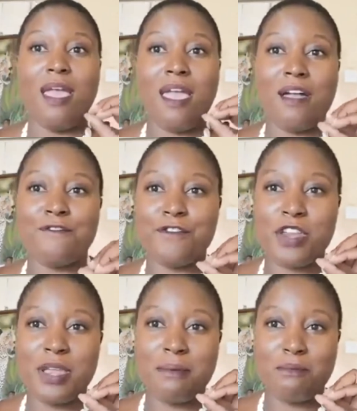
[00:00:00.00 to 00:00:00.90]

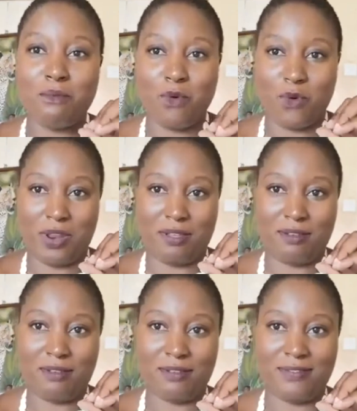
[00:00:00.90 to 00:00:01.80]
Every morning,
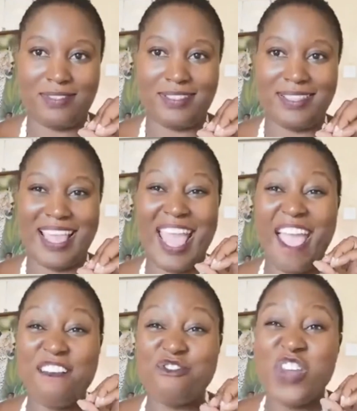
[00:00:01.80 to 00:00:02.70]

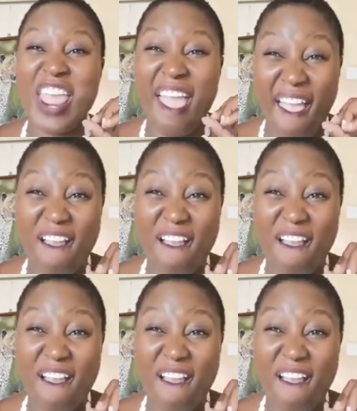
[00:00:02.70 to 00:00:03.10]
every